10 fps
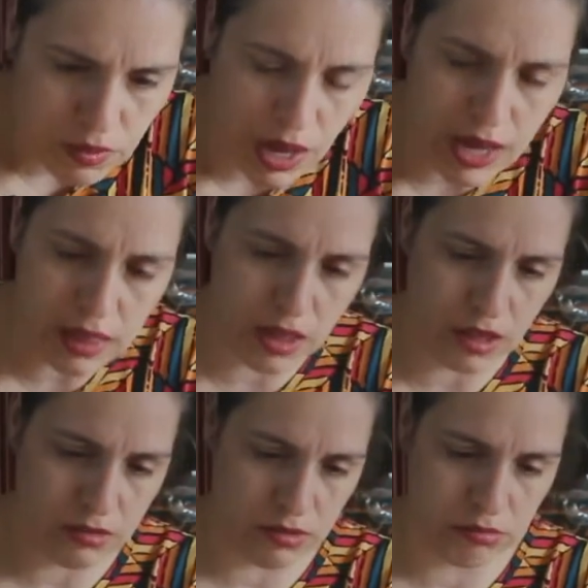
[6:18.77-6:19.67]
I
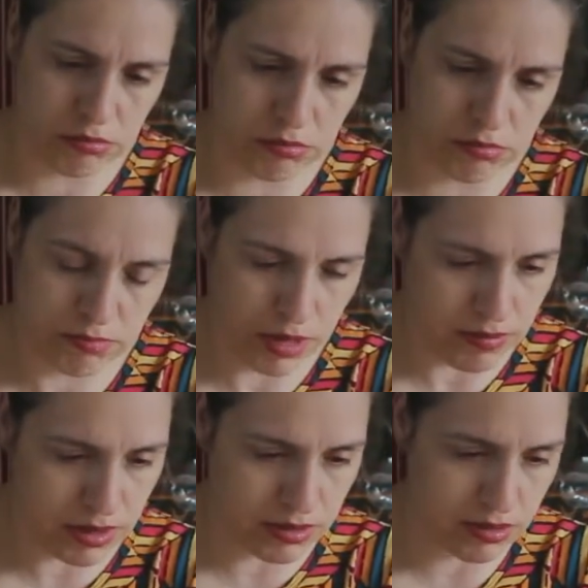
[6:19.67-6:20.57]
thought
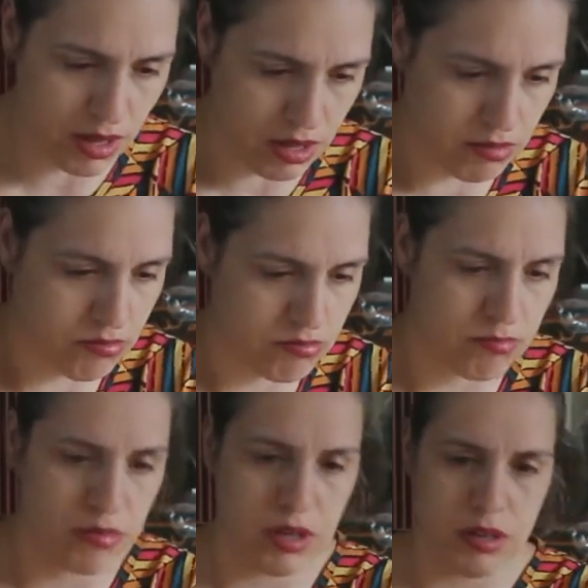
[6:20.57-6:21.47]
maybe it's not,
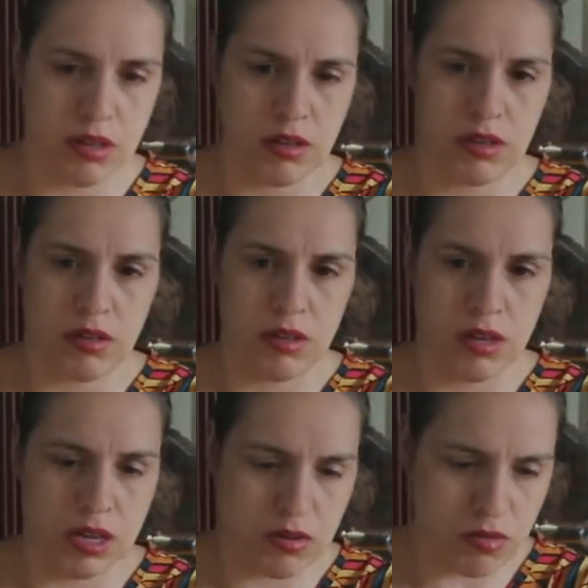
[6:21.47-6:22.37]

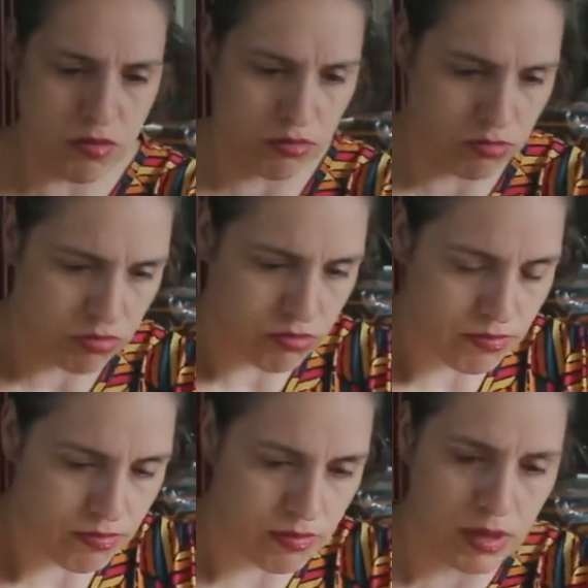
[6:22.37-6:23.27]
I don't know.
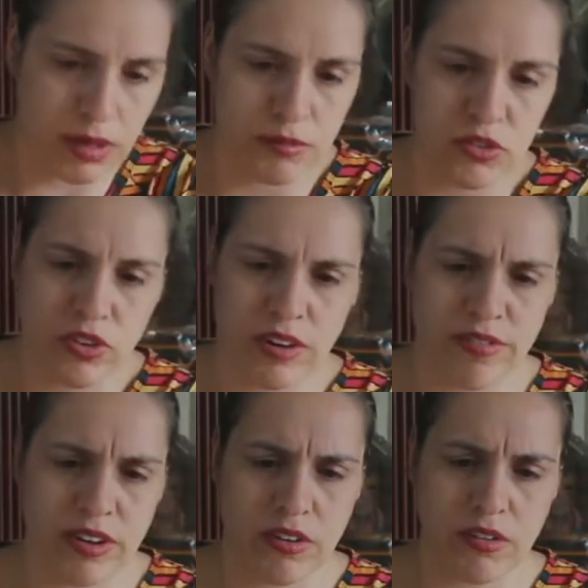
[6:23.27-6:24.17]
I'm just trying to
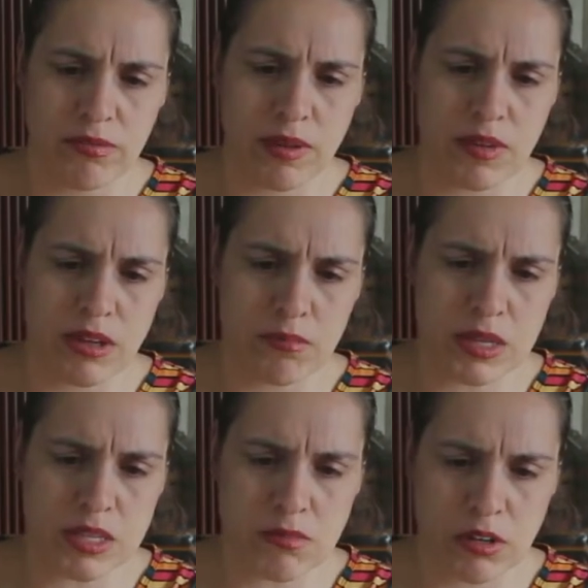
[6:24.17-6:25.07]
figure out, maybe I
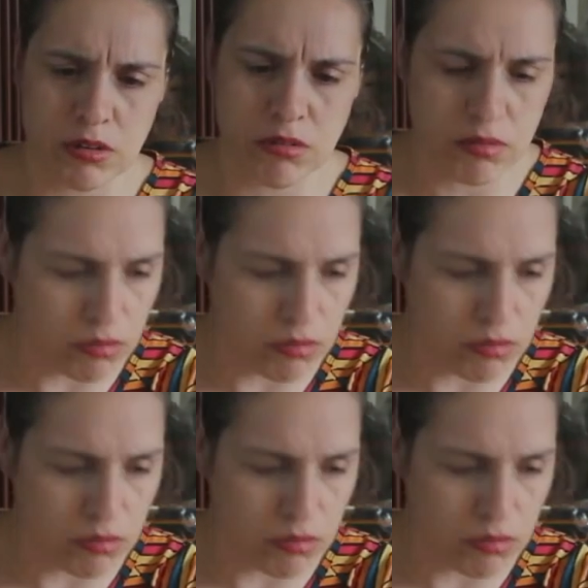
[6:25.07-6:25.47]
missed one.